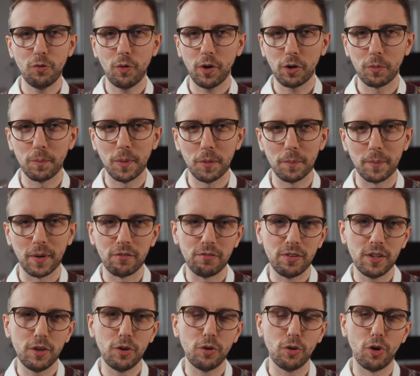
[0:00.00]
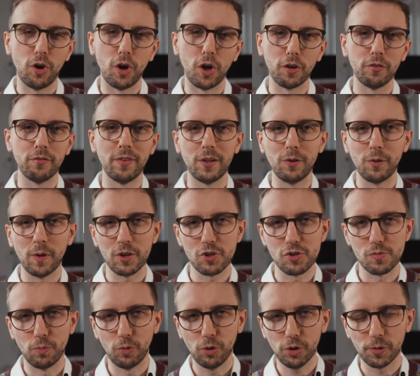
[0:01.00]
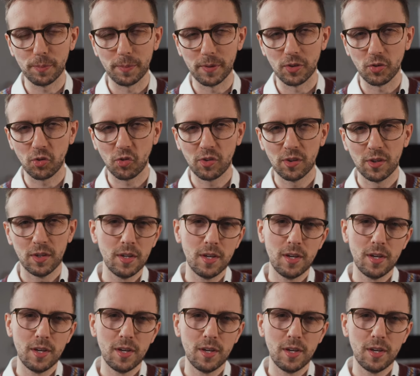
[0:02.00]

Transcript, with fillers: recommend my video on valuation multiples.